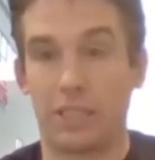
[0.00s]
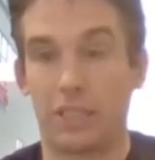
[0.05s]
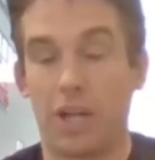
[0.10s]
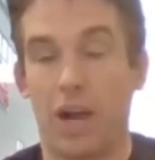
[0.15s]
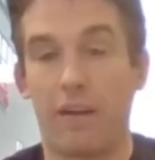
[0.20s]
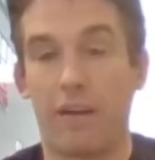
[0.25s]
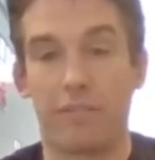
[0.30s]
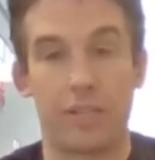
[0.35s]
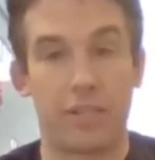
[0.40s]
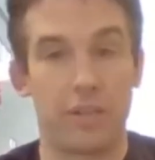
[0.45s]

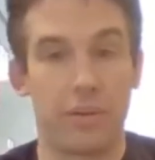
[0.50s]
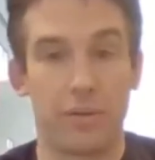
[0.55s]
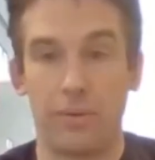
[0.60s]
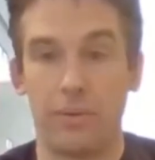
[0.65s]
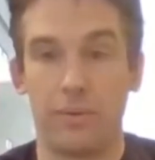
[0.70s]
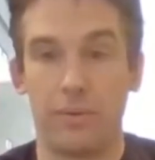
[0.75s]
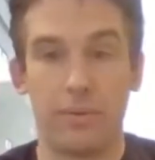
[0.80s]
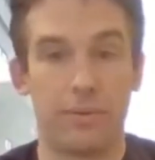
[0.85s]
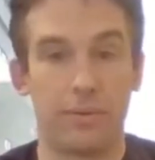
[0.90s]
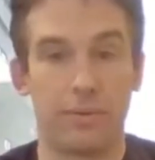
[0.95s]
off
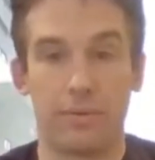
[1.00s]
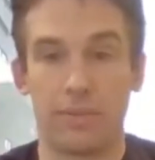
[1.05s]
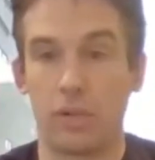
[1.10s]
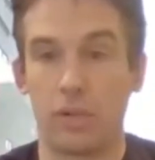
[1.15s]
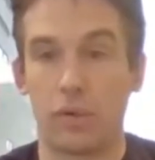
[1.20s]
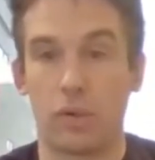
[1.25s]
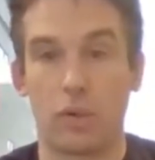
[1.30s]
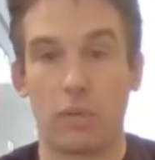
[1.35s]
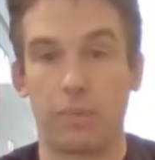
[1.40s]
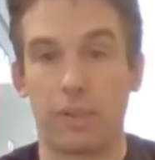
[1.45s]
to
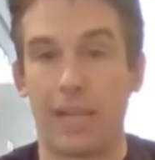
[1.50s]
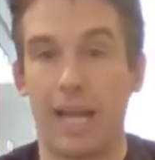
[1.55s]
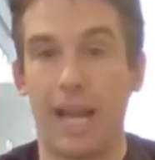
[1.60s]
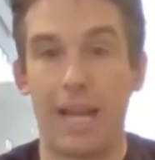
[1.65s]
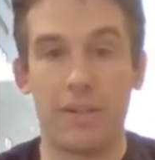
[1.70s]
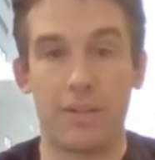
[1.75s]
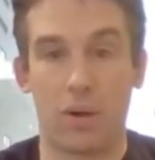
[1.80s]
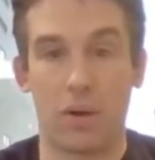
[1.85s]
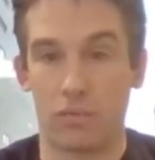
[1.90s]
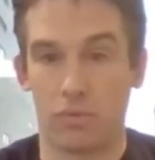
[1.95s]
Google
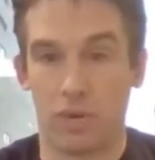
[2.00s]
Play. Don't